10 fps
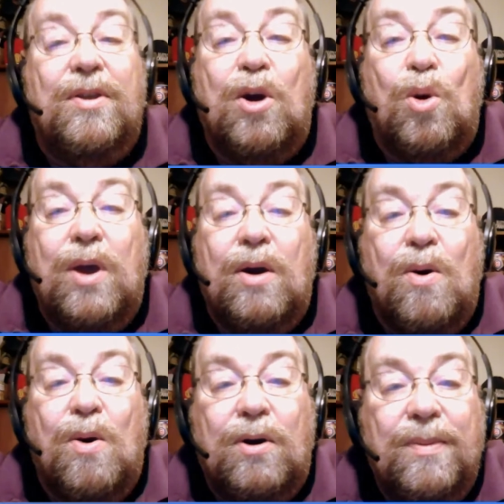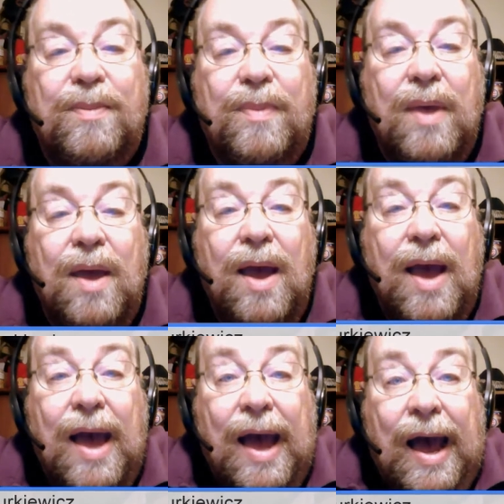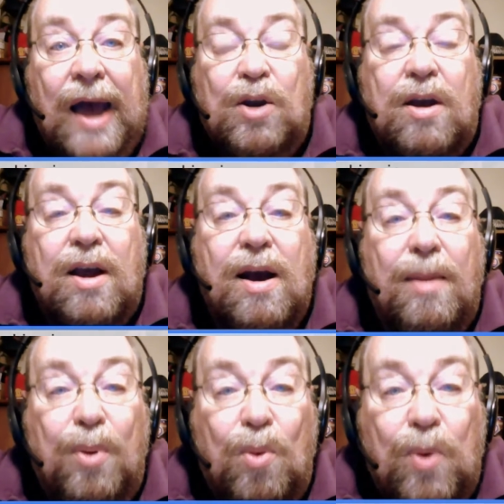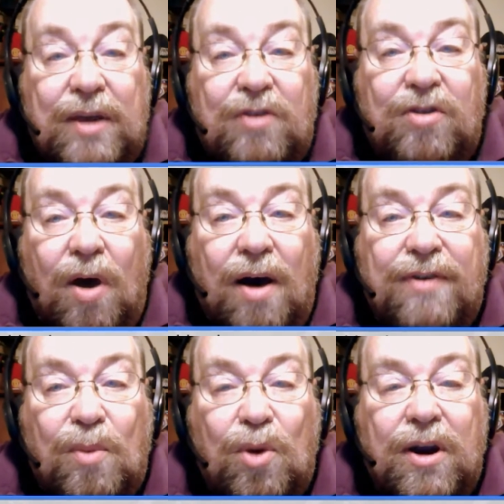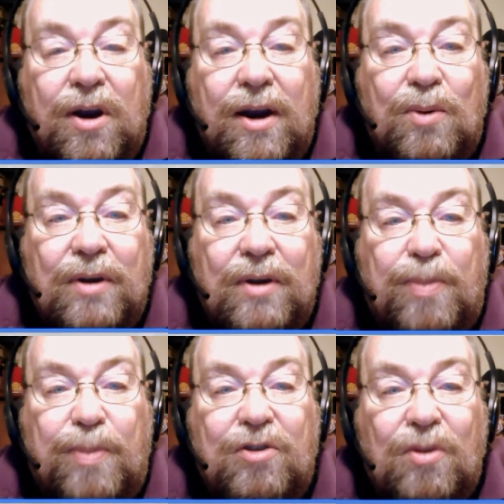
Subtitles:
Career Corner. Took a couple weeks off. I'm working on a real special